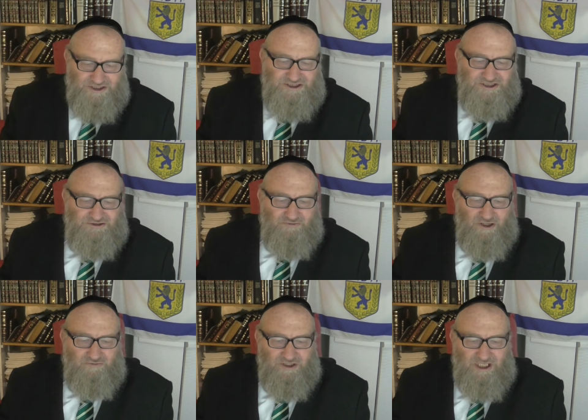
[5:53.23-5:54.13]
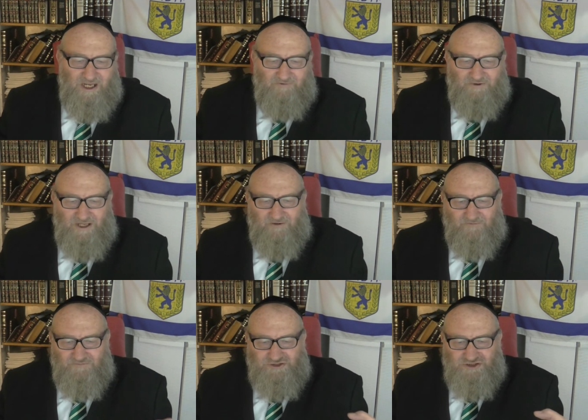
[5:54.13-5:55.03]
this is what we have. We
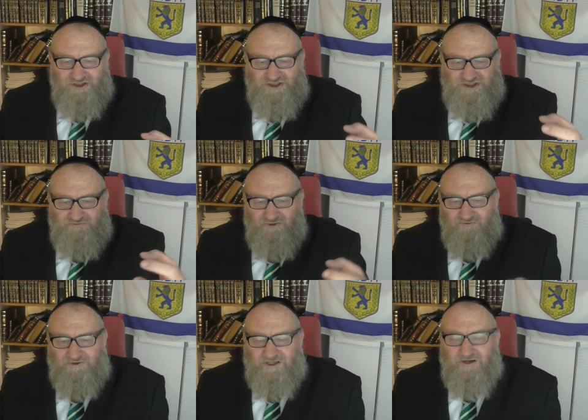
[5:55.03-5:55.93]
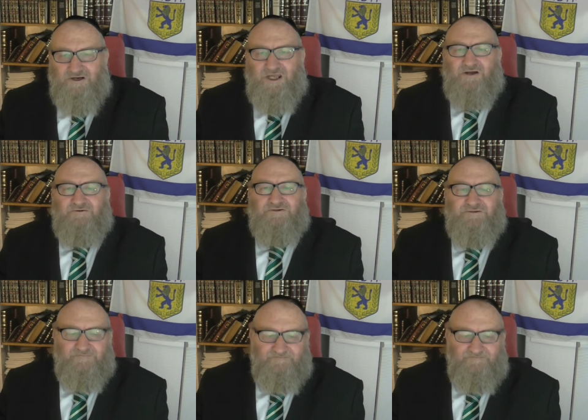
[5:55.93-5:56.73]
have genes moving around.